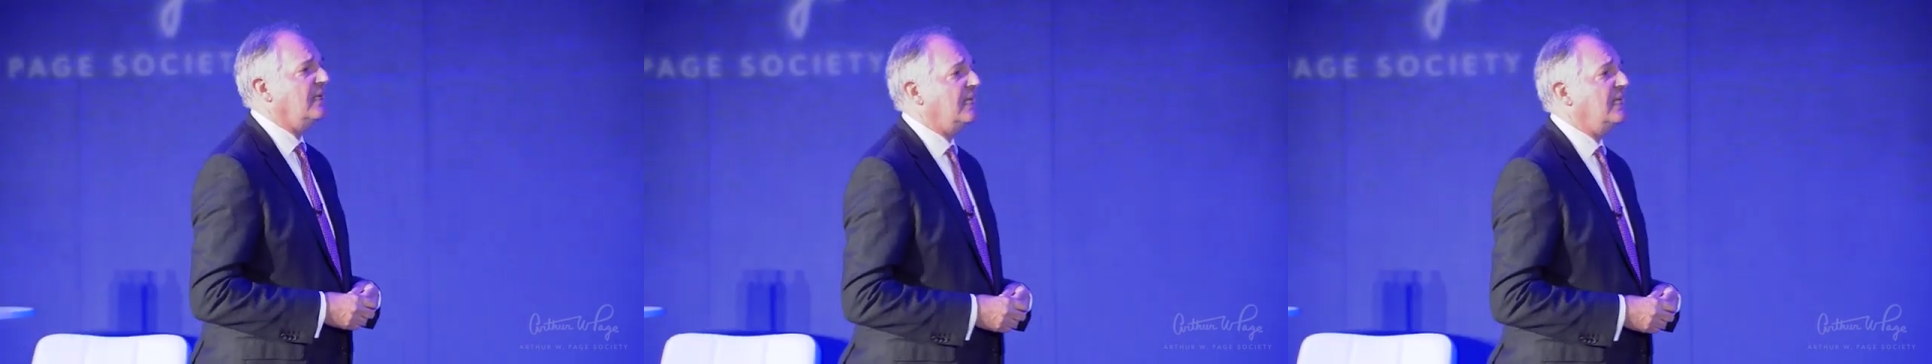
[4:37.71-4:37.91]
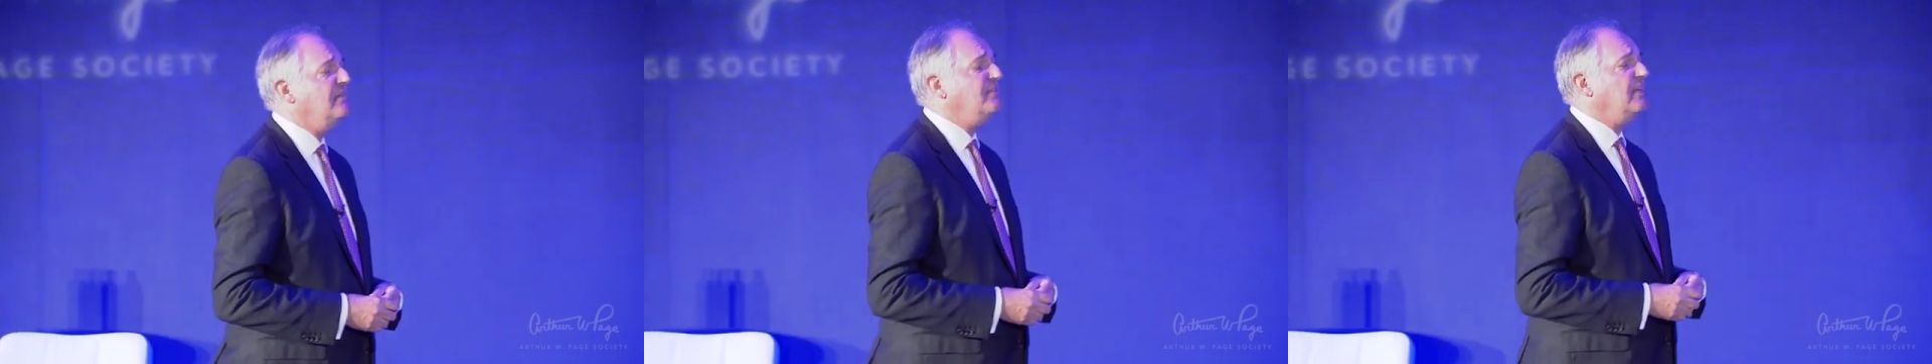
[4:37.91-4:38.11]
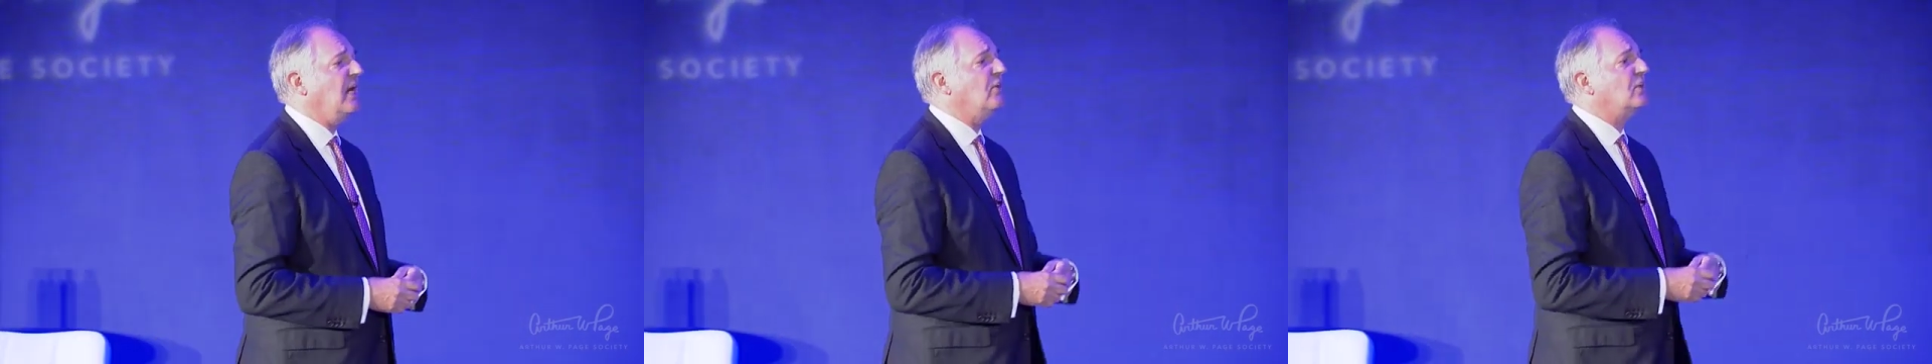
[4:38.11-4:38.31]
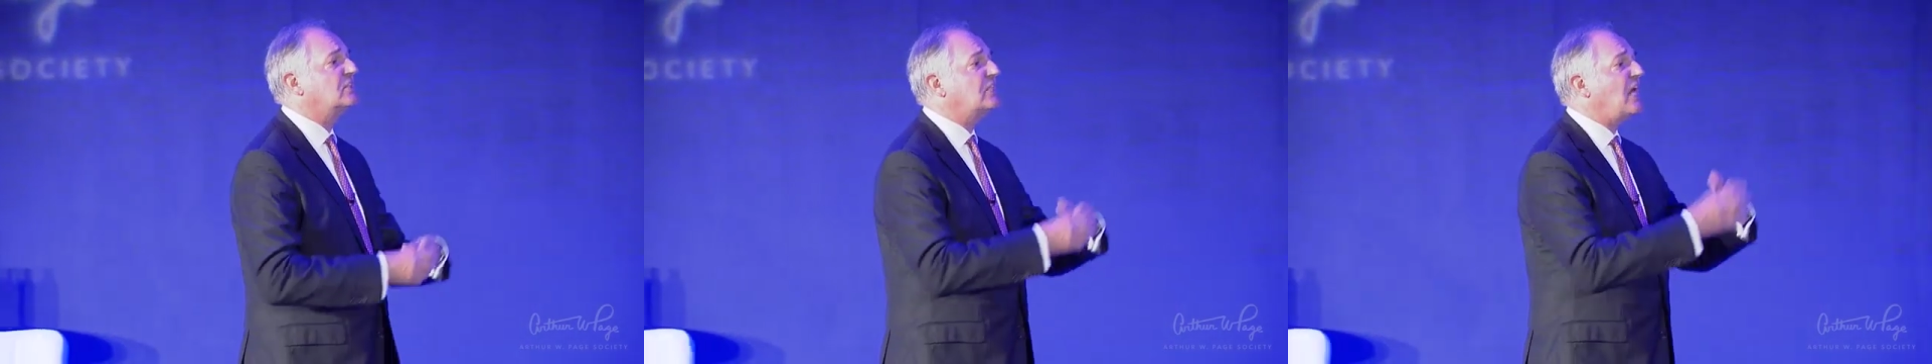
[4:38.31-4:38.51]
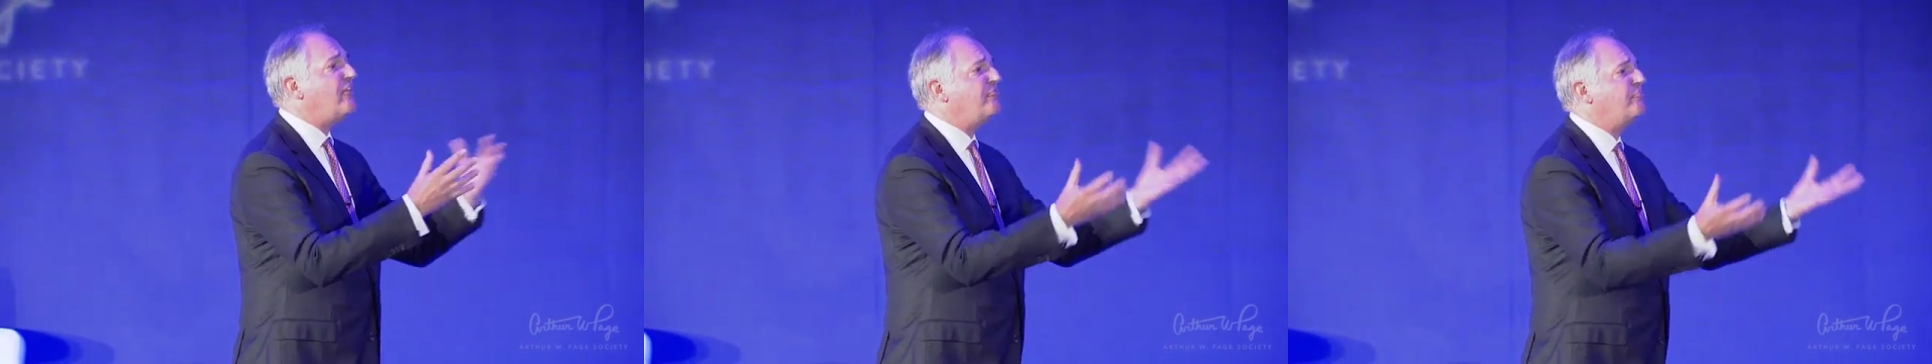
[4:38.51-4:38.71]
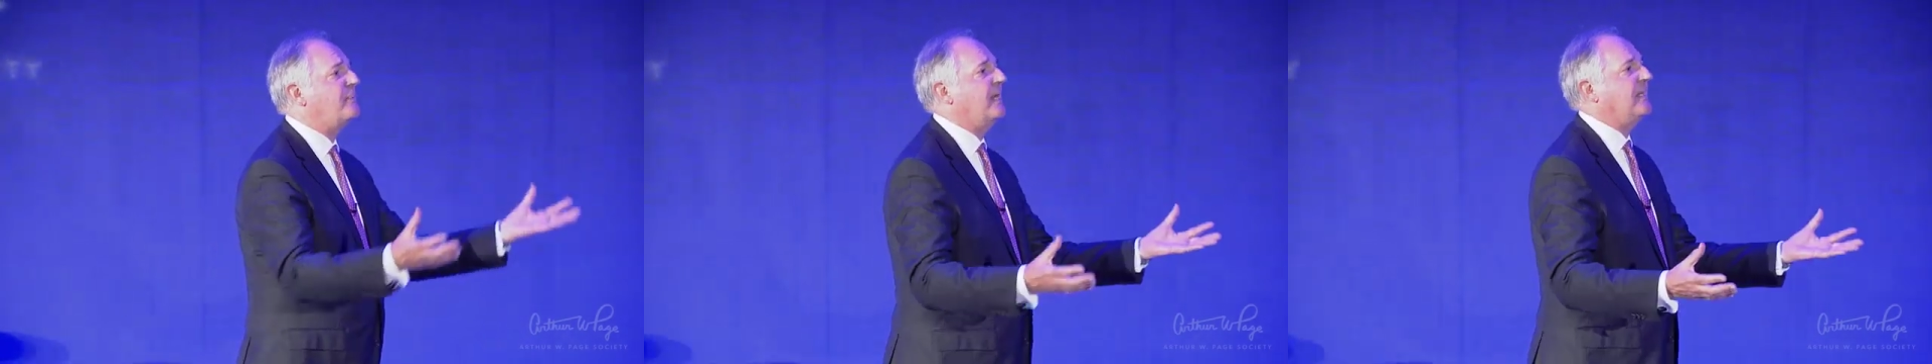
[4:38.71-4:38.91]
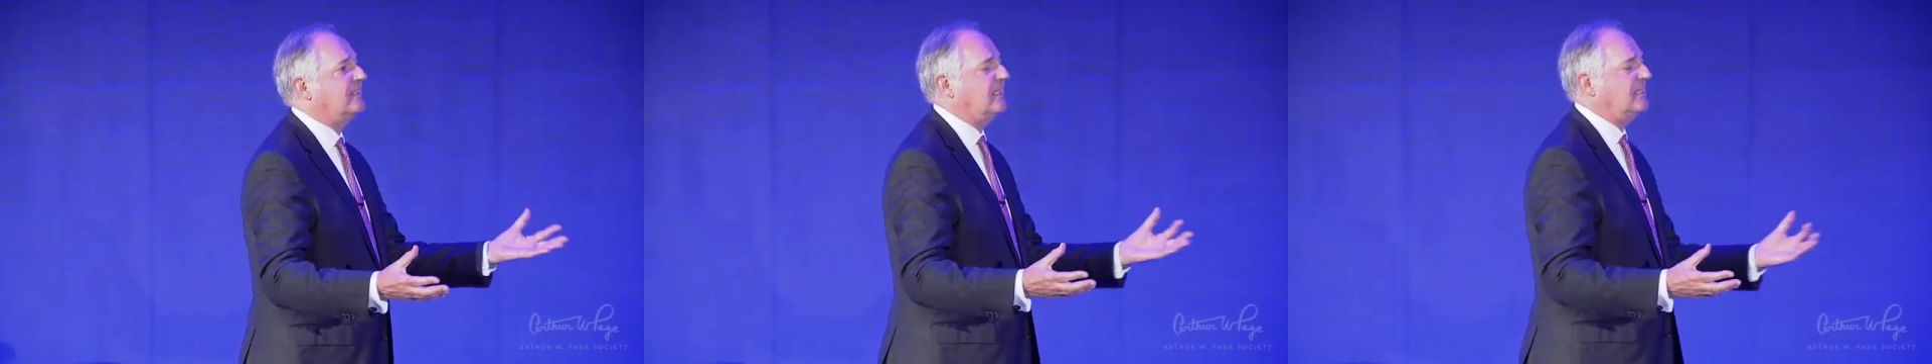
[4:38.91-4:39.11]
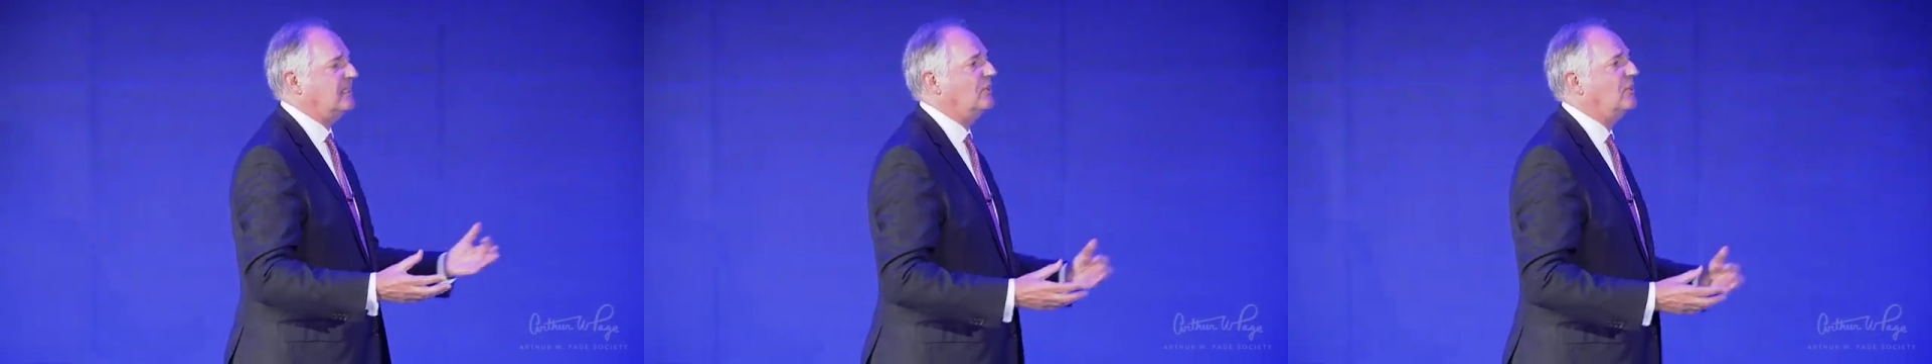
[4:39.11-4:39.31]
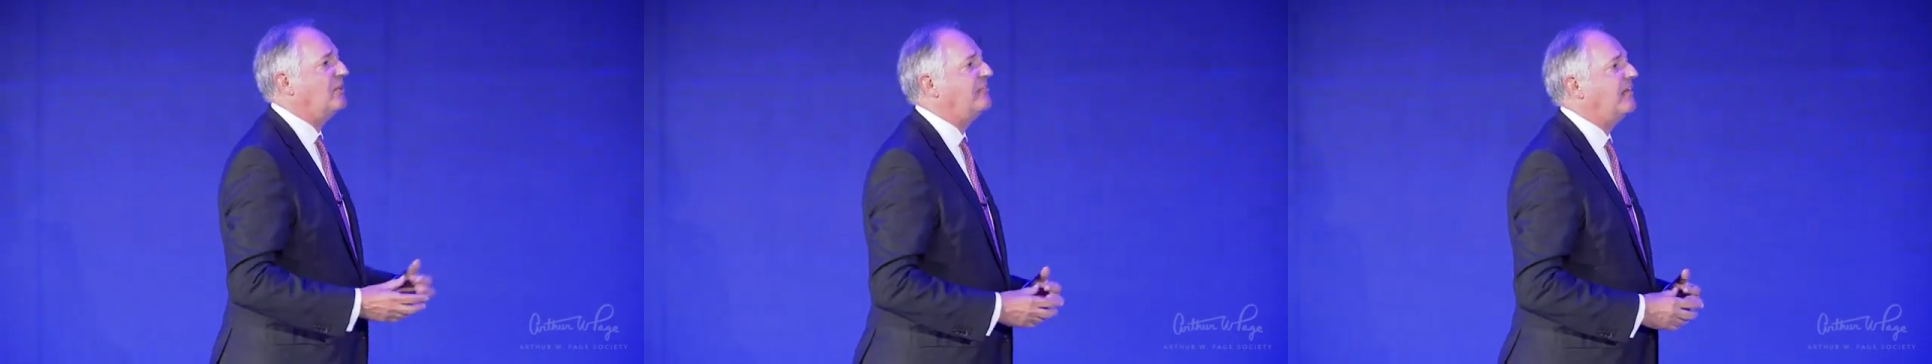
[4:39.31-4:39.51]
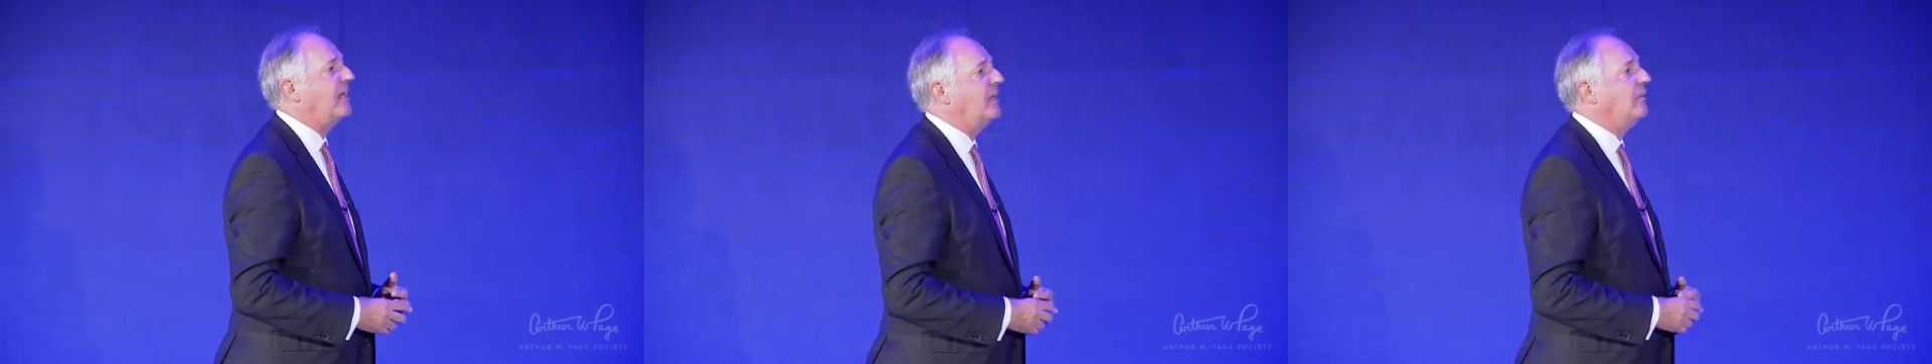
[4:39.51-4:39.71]
Even our Dove brand that you know
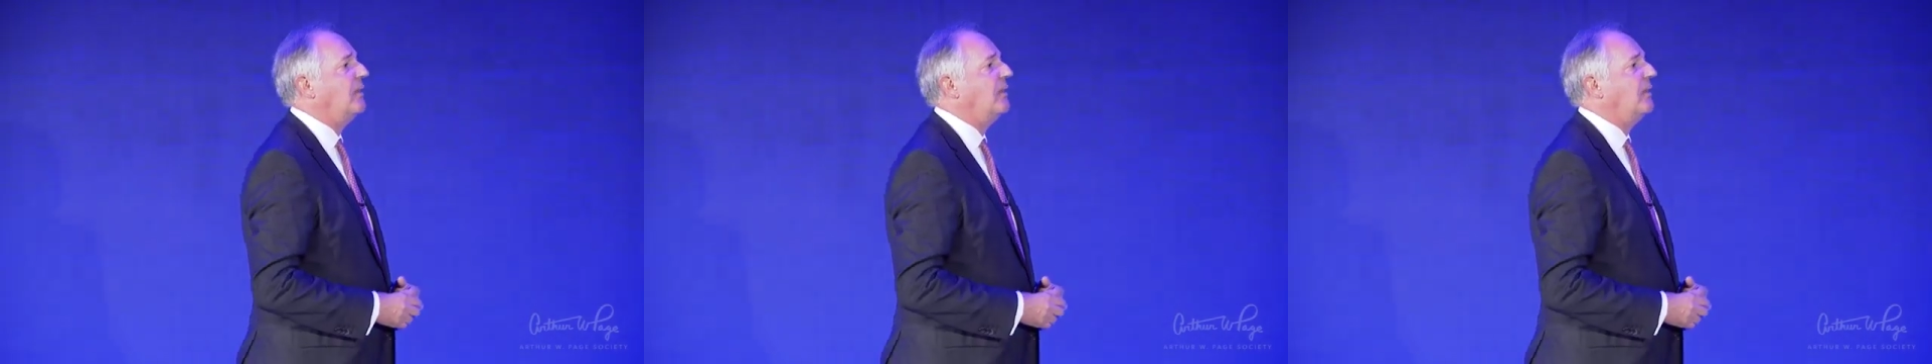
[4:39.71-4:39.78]
very